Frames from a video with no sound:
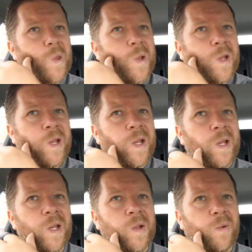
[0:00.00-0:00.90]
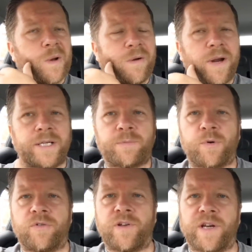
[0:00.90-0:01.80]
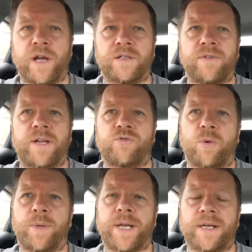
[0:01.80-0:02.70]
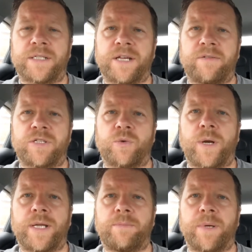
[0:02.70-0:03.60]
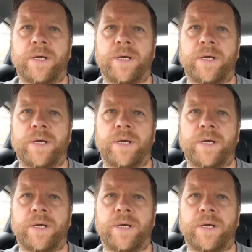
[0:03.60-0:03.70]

the, where I export the videos, I've had to drop it down at 720,